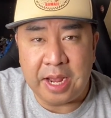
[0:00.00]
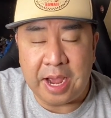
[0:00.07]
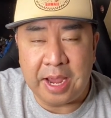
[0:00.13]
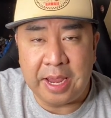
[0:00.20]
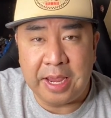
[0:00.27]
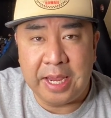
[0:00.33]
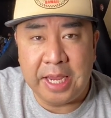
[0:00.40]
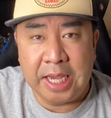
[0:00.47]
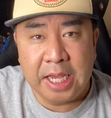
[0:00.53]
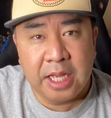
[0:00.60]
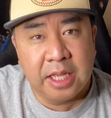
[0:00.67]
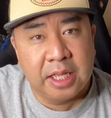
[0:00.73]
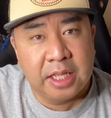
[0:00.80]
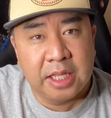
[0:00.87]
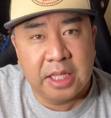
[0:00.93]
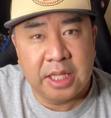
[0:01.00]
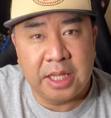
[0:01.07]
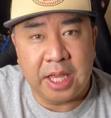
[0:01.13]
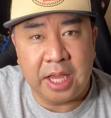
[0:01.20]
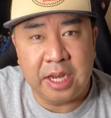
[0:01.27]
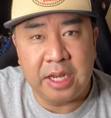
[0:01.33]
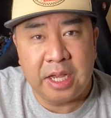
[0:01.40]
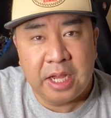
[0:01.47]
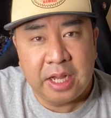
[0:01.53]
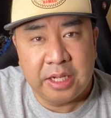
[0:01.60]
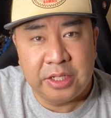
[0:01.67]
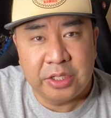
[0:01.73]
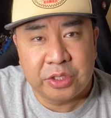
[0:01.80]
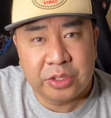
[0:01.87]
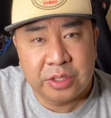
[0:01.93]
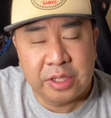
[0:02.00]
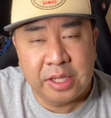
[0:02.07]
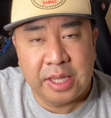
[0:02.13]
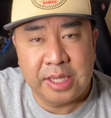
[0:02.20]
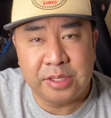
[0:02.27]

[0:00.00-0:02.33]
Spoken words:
I additionally